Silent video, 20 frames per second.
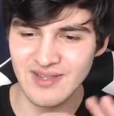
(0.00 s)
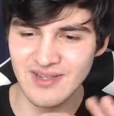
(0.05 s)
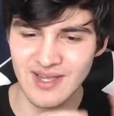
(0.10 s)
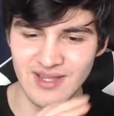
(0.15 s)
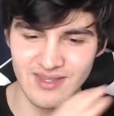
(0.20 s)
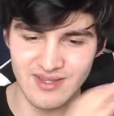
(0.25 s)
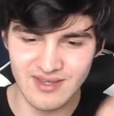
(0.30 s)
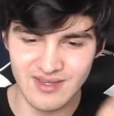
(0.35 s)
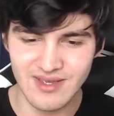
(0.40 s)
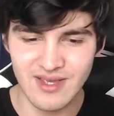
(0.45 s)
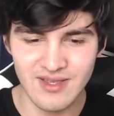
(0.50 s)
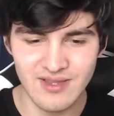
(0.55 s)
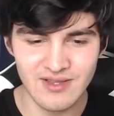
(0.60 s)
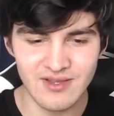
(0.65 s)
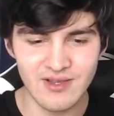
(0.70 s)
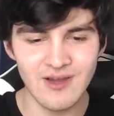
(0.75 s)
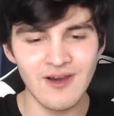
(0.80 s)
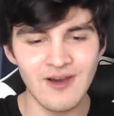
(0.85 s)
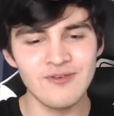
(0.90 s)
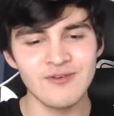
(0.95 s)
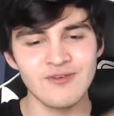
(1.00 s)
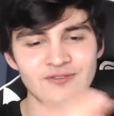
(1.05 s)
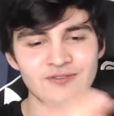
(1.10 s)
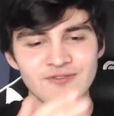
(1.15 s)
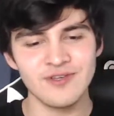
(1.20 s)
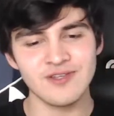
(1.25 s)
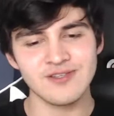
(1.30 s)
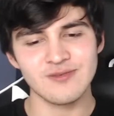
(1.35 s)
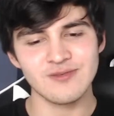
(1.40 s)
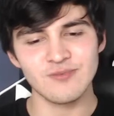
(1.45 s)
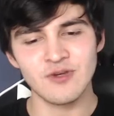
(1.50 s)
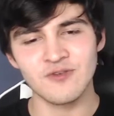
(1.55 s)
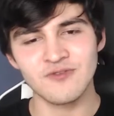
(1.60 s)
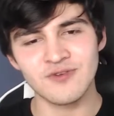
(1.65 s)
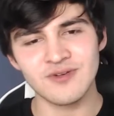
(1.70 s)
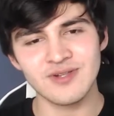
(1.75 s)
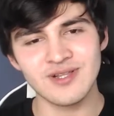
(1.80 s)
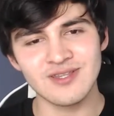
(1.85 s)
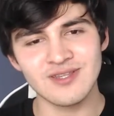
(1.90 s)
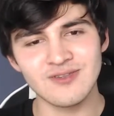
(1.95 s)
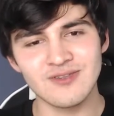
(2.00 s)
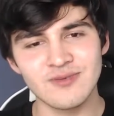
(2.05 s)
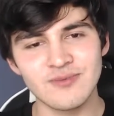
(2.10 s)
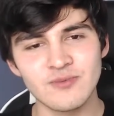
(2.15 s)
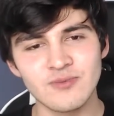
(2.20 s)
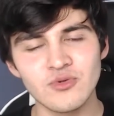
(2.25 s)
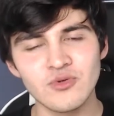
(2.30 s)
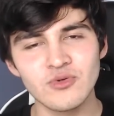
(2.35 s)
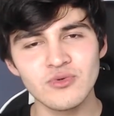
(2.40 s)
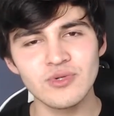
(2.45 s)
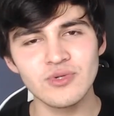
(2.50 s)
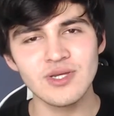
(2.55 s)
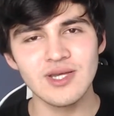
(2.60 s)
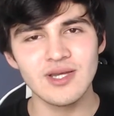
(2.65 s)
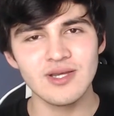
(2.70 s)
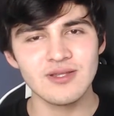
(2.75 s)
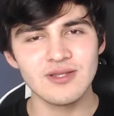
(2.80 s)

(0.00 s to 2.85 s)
Like the cover fits perfectly to the mood,